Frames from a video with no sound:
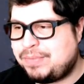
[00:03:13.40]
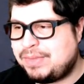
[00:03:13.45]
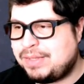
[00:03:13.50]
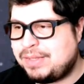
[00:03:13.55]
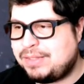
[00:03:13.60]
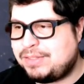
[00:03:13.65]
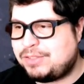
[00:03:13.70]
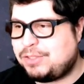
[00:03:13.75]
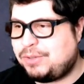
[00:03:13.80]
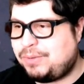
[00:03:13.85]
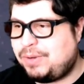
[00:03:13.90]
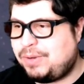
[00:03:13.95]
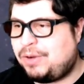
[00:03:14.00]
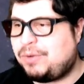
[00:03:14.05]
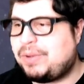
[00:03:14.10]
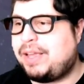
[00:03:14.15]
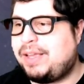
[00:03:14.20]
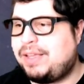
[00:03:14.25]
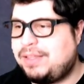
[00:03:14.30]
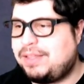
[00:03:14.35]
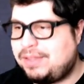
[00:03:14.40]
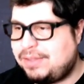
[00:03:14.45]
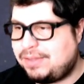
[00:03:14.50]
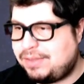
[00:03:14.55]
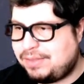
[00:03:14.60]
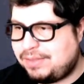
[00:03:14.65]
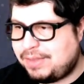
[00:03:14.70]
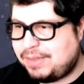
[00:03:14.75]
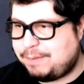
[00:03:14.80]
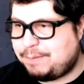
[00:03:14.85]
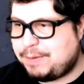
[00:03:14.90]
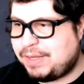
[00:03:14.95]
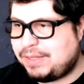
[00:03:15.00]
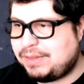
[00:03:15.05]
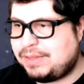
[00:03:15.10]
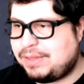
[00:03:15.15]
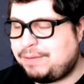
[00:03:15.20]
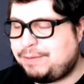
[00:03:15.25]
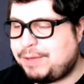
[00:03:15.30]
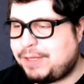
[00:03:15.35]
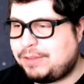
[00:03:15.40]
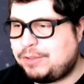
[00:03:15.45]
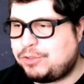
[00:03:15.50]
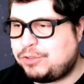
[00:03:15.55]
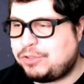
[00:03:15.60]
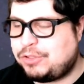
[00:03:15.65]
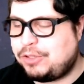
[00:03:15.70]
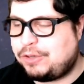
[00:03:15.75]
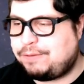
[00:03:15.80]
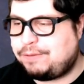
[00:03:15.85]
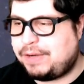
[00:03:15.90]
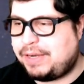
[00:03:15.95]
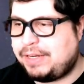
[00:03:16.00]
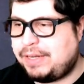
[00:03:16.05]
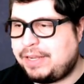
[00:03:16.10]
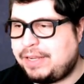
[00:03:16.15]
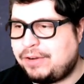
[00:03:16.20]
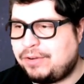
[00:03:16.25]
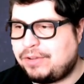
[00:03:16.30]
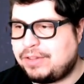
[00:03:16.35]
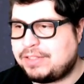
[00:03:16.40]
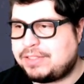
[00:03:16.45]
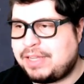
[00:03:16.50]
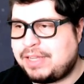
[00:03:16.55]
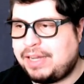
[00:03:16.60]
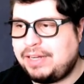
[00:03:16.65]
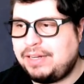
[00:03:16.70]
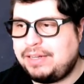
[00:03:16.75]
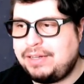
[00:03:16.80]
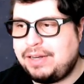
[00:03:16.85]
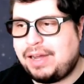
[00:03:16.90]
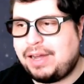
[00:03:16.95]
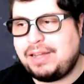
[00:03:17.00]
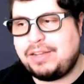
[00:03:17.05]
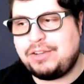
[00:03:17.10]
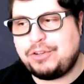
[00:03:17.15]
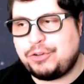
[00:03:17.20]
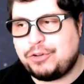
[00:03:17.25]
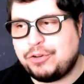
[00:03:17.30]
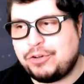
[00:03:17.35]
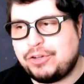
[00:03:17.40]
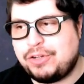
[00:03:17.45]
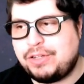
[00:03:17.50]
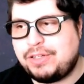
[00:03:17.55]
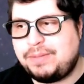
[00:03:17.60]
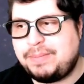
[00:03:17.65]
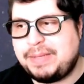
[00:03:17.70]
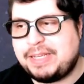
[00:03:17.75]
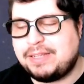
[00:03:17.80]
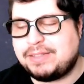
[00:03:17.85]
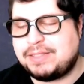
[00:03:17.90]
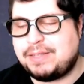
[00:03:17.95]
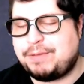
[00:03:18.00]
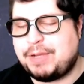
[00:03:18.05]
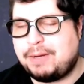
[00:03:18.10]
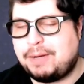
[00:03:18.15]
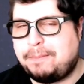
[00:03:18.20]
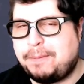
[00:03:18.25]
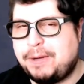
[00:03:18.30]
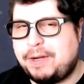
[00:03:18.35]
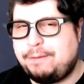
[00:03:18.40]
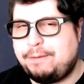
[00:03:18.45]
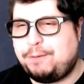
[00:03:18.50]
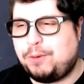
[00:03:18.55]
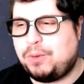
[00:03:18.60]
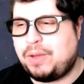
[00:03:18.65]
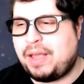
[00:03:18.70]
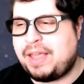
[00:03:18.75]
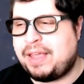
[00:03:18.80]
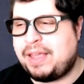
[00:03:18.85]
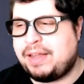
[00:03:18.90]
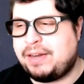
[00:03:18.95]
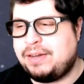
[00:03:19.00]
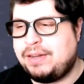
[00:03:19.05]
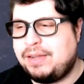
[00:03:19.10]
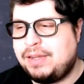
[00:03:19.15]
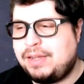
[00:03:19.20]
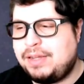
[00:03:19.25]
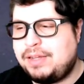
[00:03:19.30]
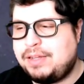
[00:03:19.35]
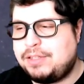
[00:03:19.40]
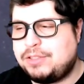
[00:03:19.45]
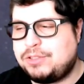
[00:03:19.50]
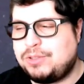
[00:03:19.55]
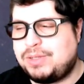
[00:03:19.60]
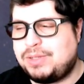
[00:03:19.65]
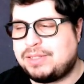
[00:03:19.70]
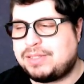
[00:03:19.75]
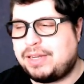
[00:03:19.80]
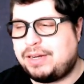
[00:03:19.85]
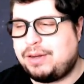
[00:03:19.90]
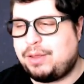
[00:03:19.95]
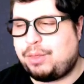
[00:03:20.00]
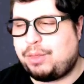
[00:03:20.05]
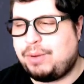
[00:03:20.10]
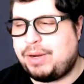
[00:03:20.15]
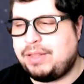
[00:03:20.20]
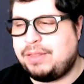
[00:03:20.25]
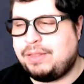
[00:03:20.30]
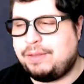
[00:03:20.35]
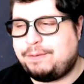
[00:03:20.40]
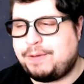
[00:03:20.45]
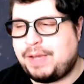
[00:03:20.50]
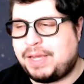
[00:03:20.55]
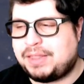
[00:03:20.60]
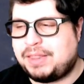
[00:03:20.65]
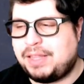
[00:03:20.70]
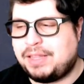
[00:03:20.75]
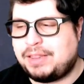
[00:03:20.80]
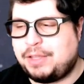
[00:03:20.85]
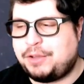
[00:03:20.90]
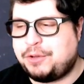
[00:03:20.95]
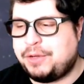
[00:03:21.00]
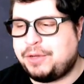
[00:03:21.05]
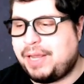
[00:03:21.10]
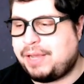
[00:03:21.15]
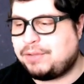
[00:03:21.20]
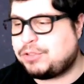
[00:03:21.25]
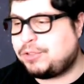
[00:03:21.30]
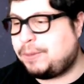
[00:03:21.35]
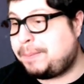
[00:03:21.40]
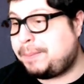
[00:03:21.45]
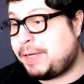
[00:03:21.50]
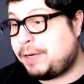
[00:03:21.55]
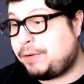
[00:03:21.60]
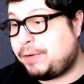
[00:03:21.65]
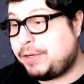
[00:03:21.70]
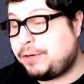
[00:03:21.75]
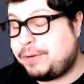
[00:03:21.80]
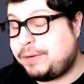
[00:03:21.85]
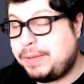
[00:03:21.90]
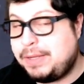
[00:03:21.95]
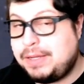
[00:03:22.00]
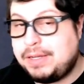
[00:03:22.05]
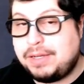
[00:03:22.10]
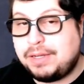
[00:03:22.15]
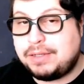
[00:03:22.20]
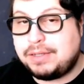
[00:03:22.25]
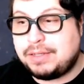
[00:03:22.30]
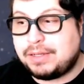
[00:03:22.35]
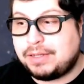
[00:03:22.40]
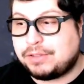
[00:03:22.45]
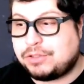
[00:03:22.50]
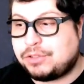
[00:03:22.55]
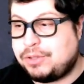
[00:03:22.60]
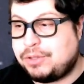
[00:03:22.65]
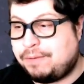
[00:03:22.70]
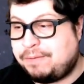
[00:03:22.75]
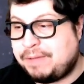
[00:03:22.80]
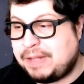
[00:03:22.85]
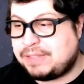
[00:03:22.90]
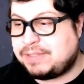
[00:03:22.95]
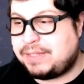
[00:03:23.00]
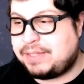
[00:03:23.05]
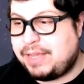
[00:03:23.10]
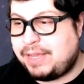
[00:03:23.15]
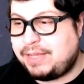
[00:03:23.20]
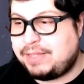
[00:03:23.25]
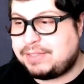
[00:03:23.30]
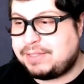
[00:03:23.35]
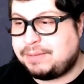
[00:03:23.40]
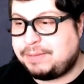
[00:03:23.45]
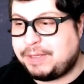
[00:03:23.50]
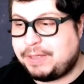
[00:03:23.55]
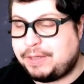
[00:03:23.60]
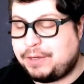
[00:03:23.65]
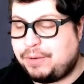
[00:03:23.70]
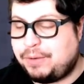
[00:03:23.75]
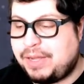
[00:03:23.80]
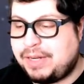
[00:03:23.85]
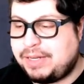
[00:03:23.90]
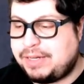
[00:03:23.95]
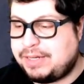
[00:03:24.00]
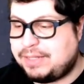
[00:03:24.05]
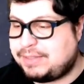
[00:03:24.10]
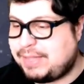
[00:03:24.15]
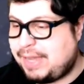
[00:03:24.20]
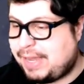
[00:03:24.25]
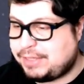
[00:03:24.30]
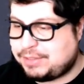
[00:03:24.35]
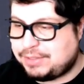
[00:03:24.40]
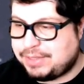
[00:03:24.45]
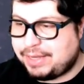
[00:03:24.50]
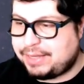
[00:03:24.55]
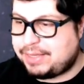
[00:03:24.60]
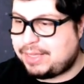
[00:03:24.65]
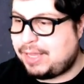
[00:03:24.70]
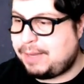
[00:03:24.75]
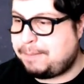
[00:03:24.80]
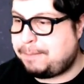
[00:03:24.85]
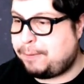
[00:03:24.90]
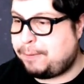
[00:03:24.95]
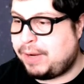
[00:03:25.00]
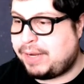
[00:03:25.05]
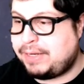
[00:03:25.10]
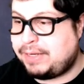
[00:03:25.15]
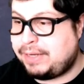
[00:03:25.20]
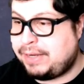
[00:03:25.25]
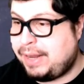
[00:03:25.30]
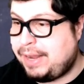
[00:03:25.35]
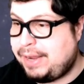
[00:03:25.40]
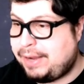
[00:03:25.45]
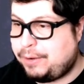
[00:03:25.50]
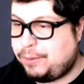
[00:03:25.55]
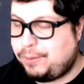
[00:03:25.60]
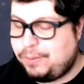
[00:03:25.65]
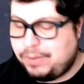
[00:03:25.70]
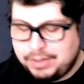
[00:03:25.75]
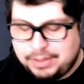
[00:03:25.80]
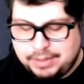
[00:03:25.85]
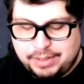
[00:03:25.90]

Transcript: So, okay, they've got their Servine here. That's kind of not good because they've got a pretty full hand, so it does kind of threaten the fact that they could have Superior. So if that's the case, I'm going to go ahead and attach that cape right now.